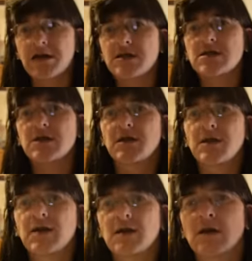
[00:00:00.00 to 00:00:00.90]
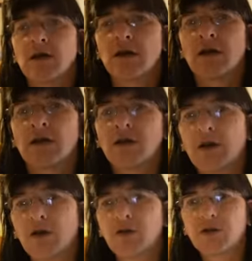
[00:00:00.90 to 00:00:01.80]
is that
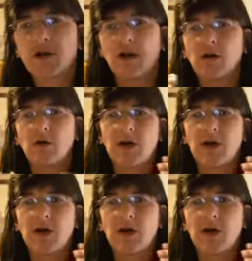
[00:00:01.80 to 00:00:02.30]
the audio